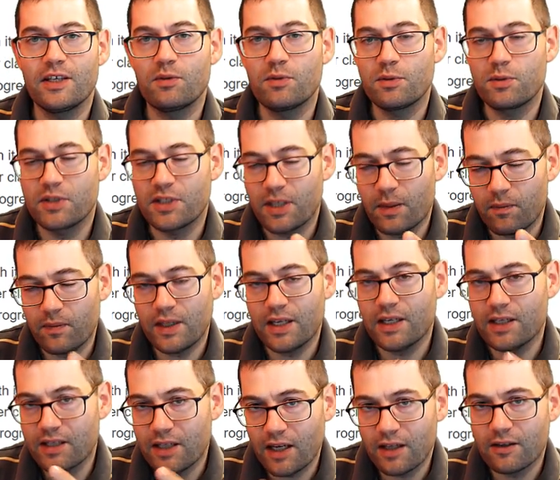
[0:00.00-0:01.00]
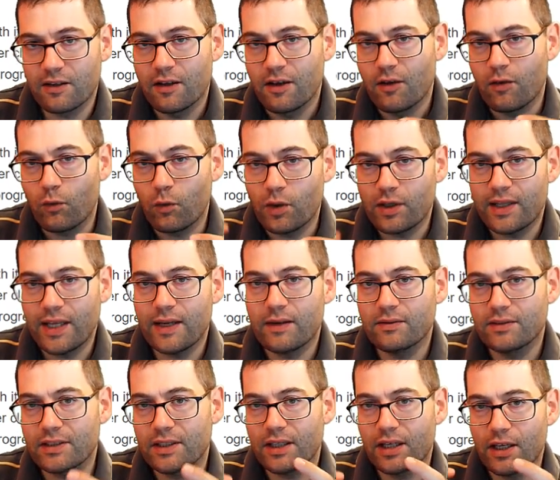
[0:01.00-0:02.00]
something done
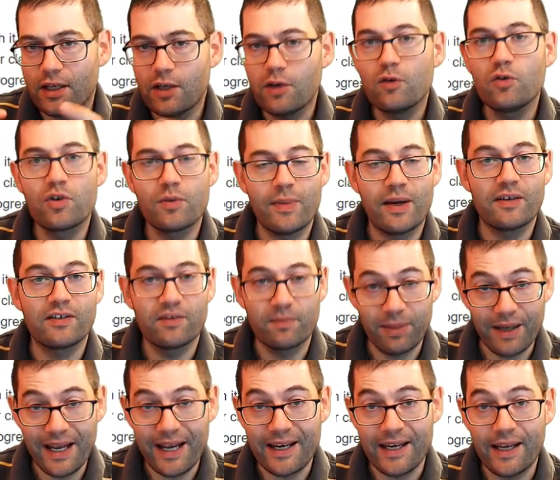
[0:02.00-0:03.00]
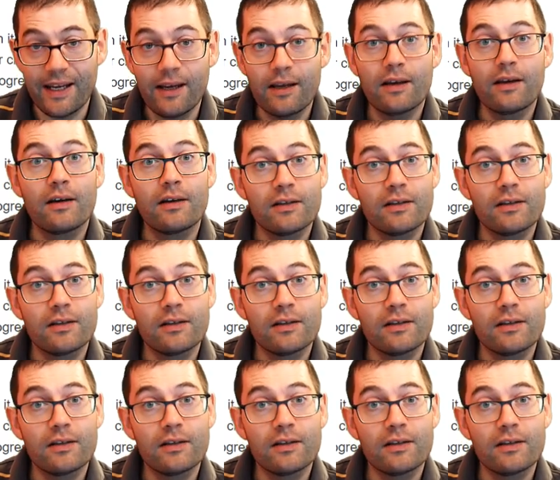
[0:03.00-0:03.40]
without a huge amount of planning,